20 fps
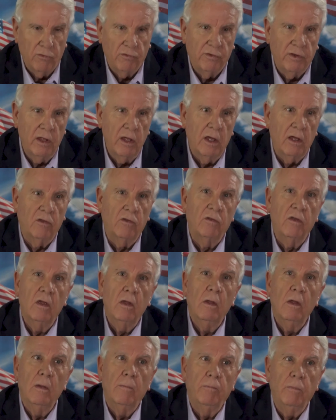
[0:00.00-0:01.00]
6
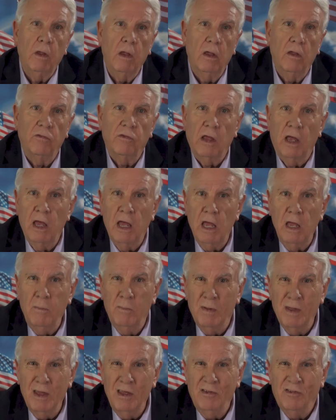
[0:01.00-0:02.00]
is A,
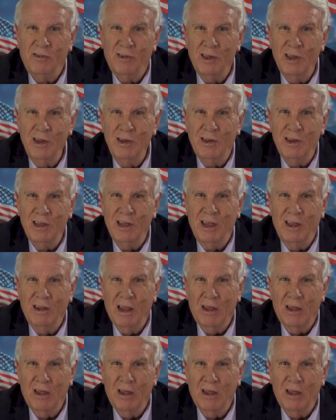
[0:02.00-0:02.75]
B, C, D.